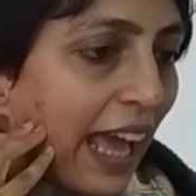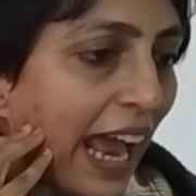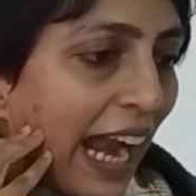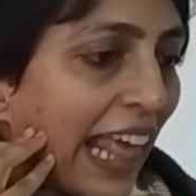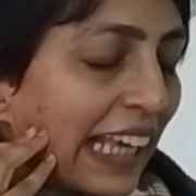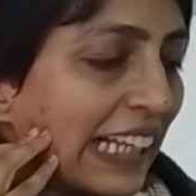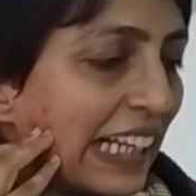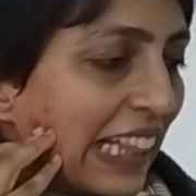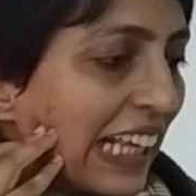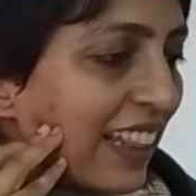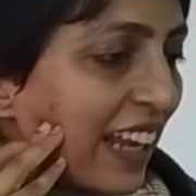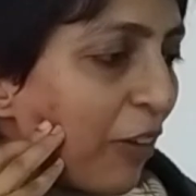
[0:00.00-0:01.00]
and I can
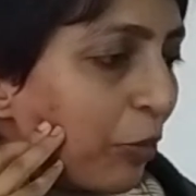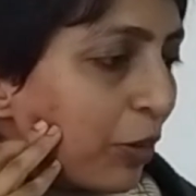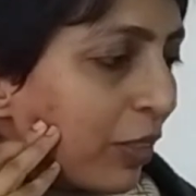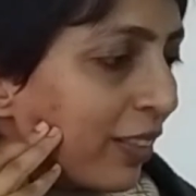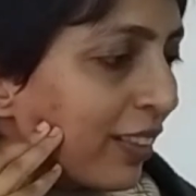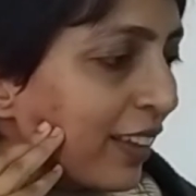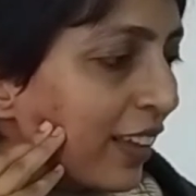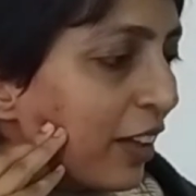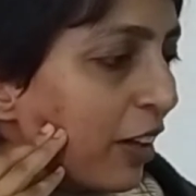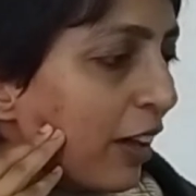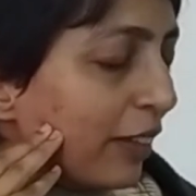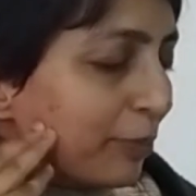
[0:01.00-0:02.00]
see,
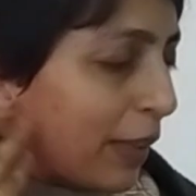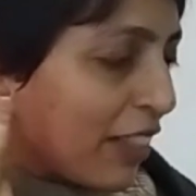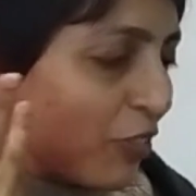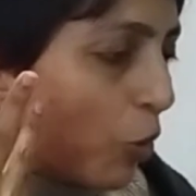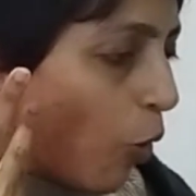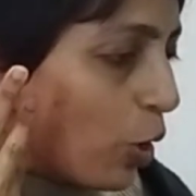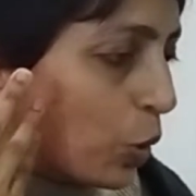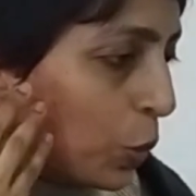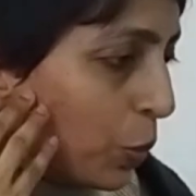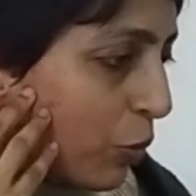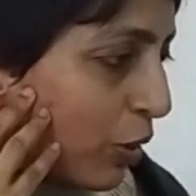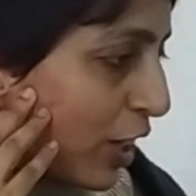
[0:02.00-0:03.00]
as we all do,
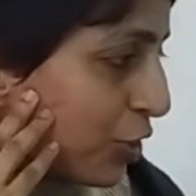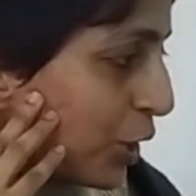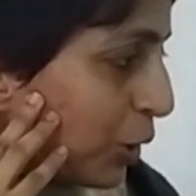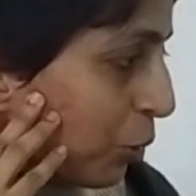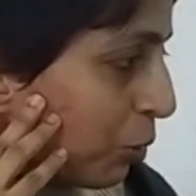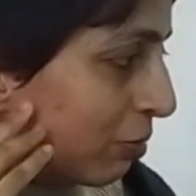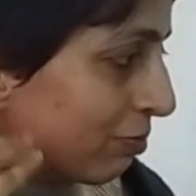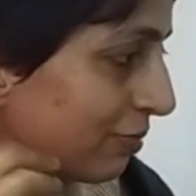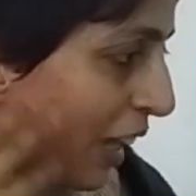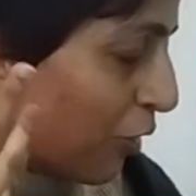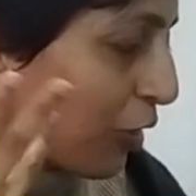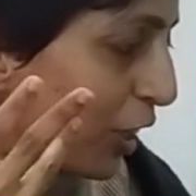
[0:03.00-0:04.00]

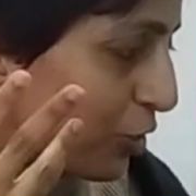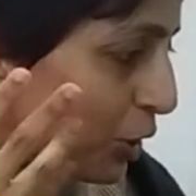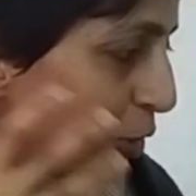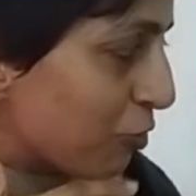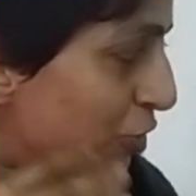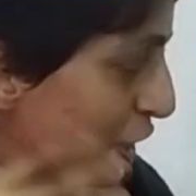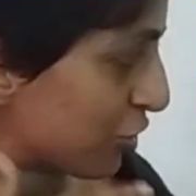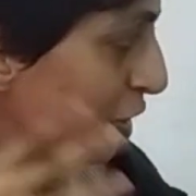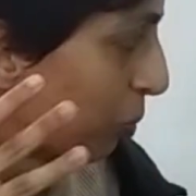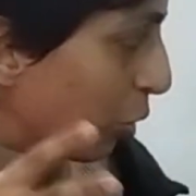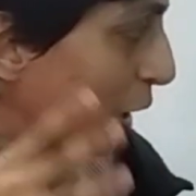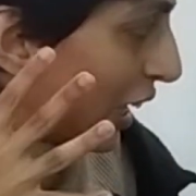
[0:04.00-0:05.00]
I was rushing to finish the
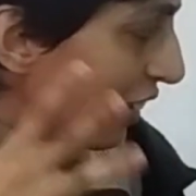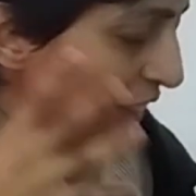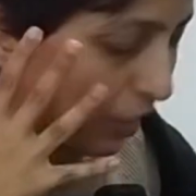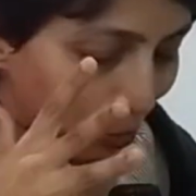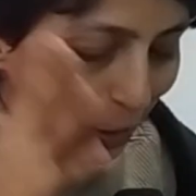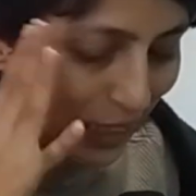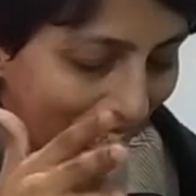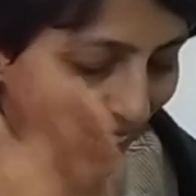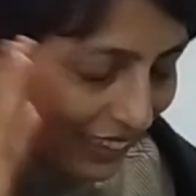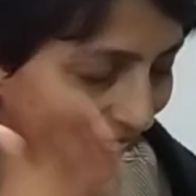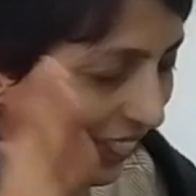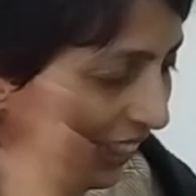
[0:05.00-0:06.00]
book, and I was like, okay,
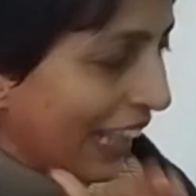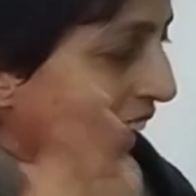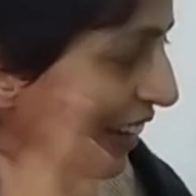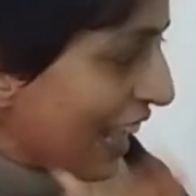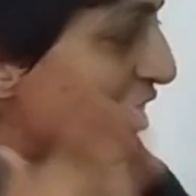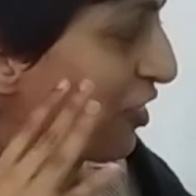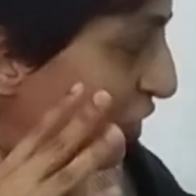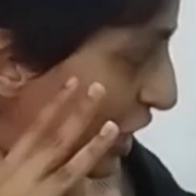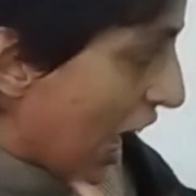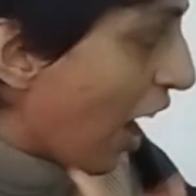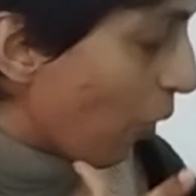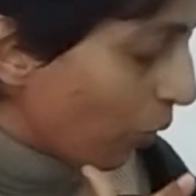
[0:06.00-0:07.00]
let this rest for
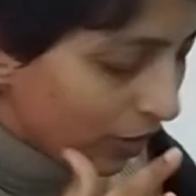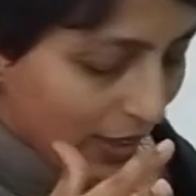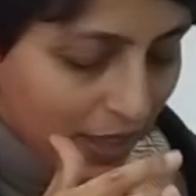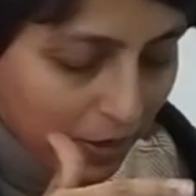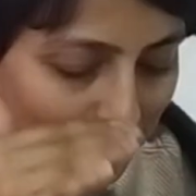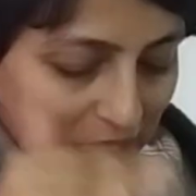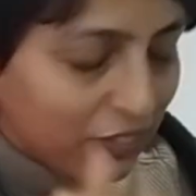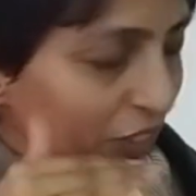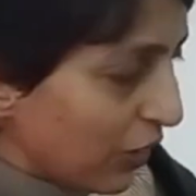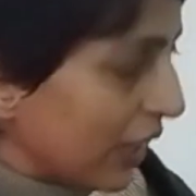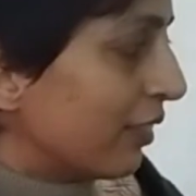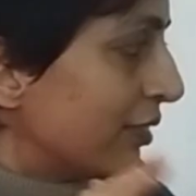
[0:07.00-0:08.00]
now. But
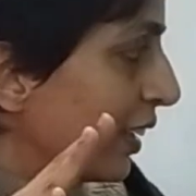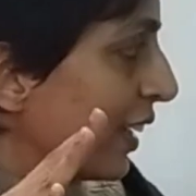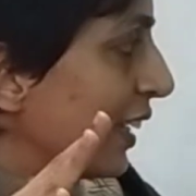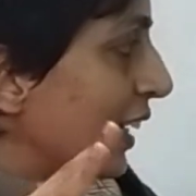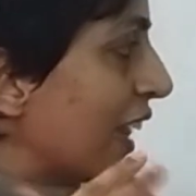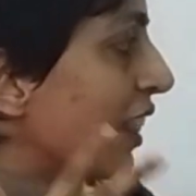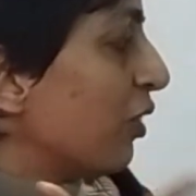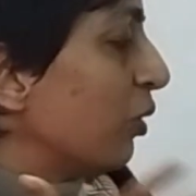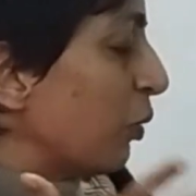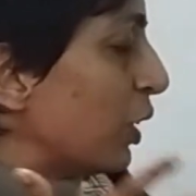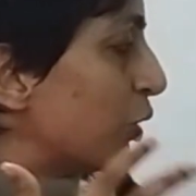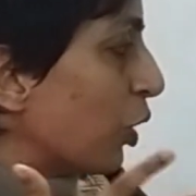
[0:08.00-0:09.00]
even when
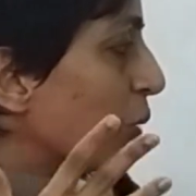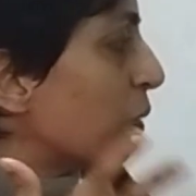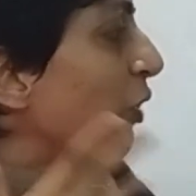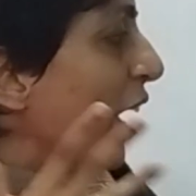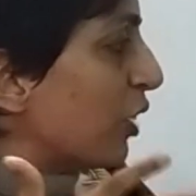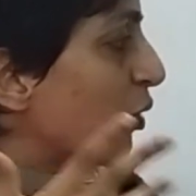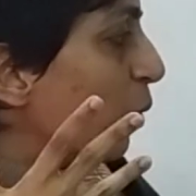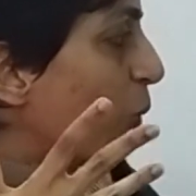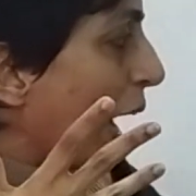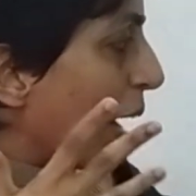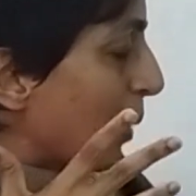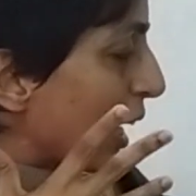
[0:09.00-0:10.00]
you're talking about
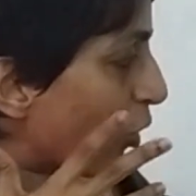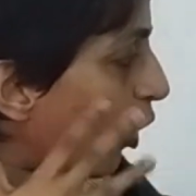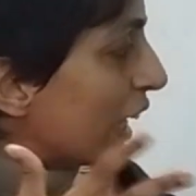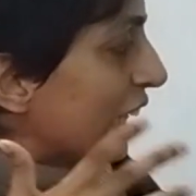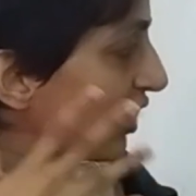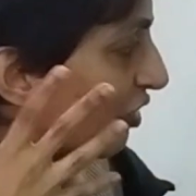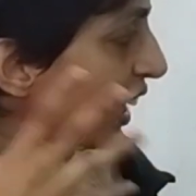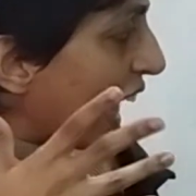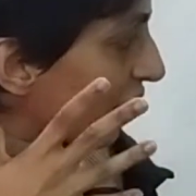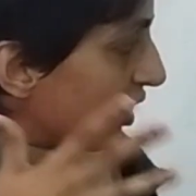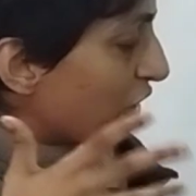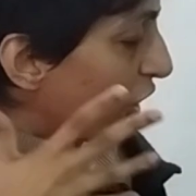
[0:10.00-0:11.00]
why am I calling it
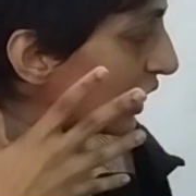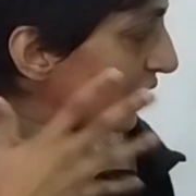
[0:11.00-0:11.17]
vernacular all